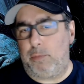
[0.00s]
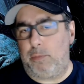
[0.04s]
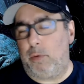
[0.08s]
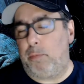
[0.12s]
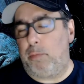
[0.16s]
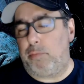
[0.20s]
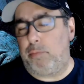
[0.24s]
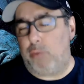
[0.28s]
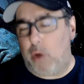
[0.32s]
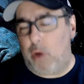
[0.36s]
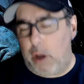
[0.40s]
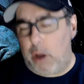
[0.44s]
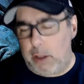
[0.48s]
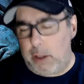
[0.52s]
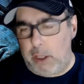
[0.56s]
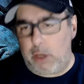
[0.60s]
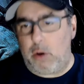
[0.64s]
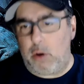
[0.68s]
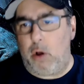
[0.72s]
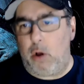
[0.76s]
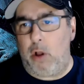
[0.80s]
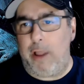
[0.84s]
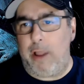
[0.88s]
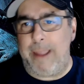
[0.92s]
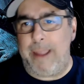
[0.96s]
broadly
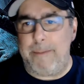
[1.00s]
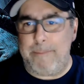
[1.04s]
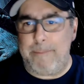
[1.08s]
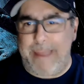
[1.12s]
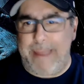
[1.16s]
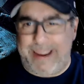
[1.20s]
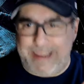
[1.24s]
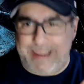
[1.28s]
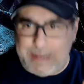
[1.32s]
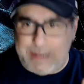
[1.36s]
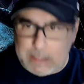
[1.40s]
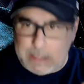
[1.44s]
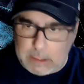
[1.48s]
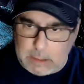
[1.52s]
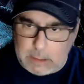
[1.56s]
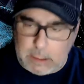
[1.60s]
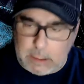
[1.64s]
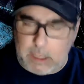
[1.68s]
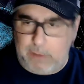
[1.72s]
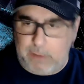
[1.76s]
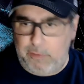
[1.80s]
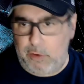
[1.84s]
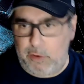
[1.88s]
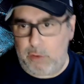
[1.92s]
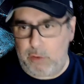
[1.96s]
call a
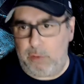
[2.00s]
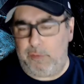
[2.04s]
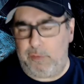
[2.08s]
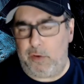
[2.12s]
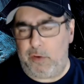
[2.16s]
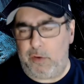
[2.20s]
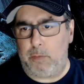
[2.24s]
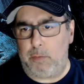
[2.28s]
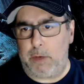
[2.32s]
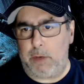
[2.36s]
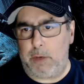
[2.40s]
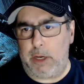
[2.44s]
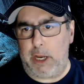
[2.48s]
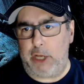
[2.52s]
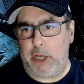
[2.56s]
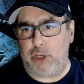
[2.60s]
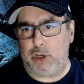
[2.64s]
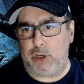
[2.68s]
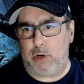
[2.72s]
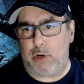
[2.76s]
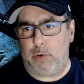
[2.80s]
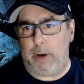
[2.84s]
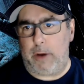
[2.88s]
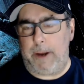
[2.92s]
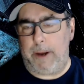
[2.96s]
mechanistic view of human
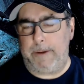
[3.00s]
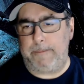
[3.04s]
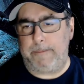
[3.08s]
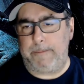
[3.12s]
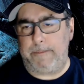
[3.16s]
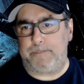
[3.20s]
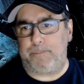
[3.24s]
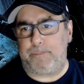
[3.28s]
nature, right?